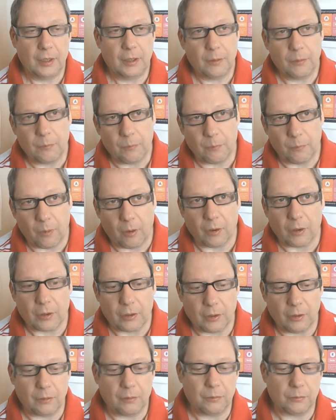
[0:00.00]
what
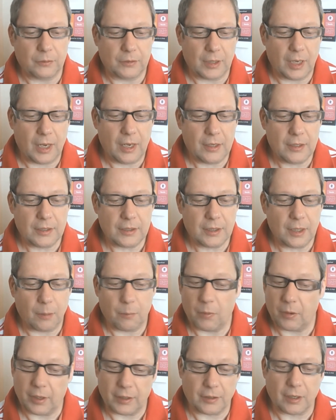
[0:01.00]
Google does and what
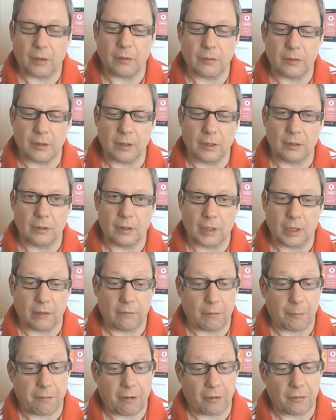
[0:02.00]
they don't do, and their
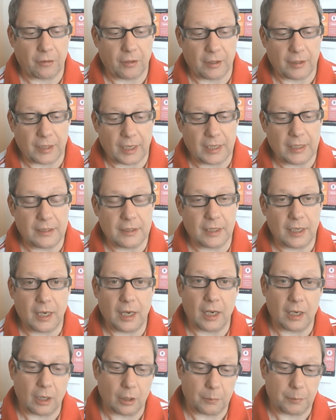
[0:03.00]
approach to data and
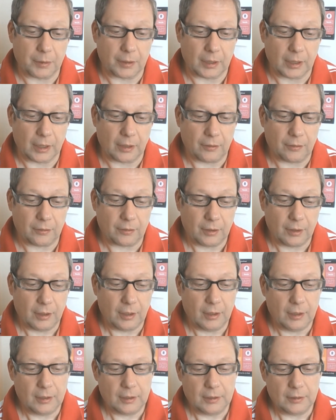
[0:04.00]
openness.
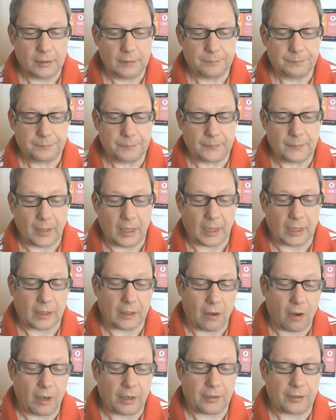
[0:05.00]
It
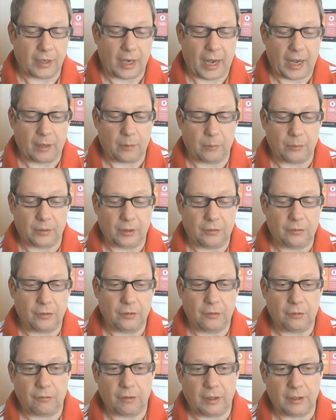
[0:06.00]
guides their acquisition
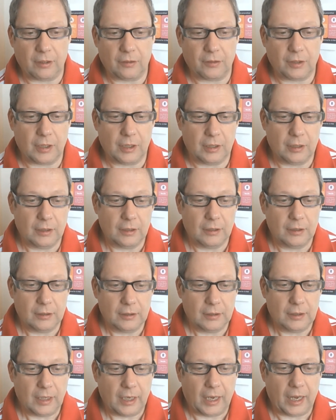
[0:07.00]
strategy,
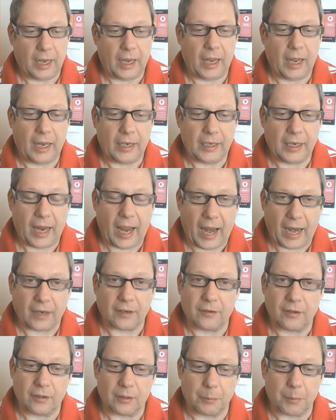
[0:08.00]
and it acts
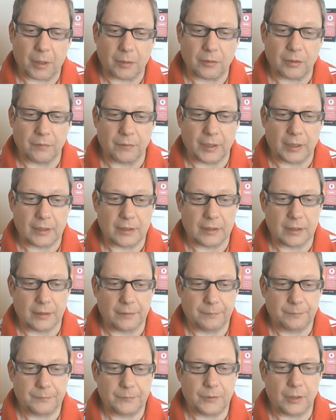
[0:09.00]
as a motivator
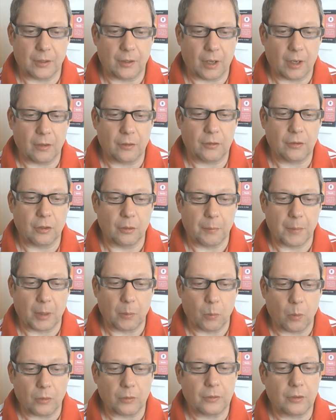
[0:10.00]
to those who may
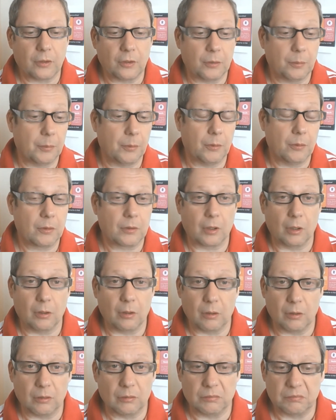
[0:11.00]
want to support
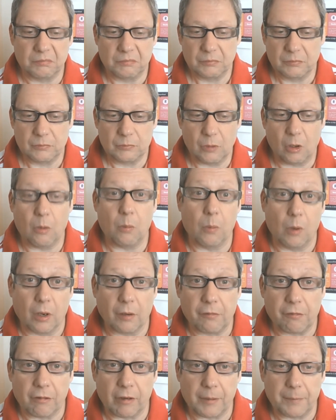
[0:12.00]
Google or work for it.